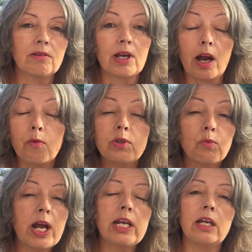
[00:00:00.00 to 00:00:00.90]
I was
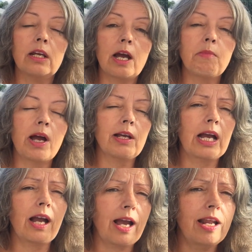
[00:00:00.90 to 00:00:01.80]
waiting. I, I
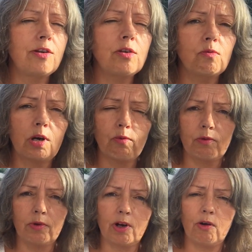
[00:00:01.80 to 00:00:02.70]
kind of knew where we
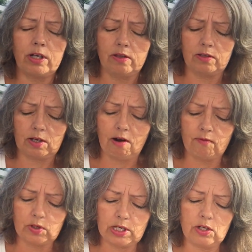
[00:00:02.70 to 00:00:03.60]
were going in this
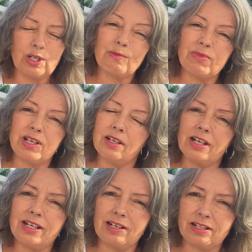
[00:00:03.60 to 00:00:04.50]
conversation, but I
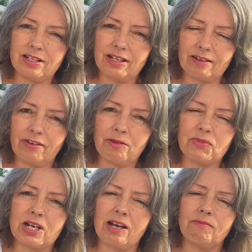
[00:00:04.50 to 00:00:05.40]
needed to give him
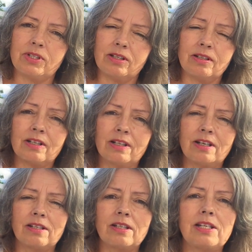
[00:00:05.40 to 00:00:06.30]
time to
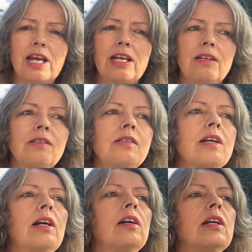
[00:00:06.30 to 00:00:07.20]
to take us
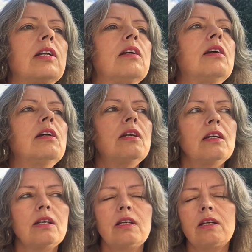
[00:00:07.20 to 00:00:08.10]
there. And
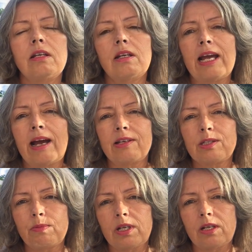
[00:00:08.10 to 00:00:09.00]
he
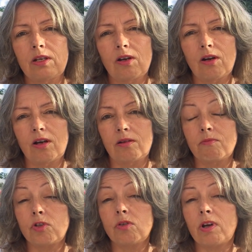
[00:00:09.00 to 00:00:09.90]
asked me,
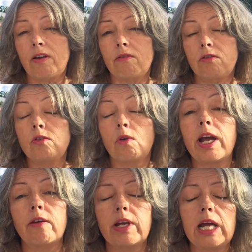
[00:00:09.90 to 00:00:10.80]
um, "Do you have? Do I
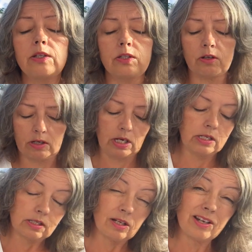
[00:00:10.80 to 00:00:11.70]
have cancer?" And I
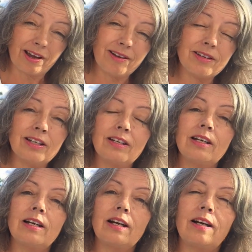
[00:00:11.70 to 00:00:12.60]
said, "Yeah."
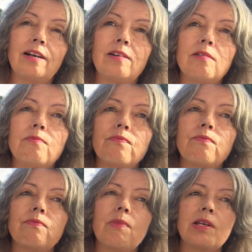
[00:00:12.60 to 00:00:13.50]
Um,
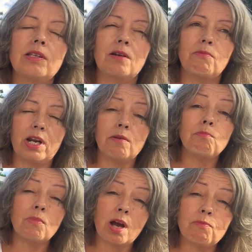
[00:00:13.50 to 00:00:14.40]
I said, "But
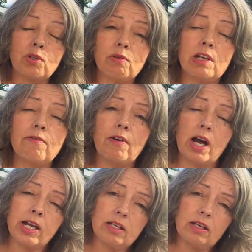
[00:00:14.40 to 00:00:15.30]
I'm I'm doing
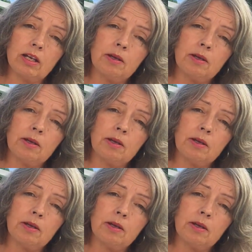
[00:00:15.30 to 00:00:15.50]
fine."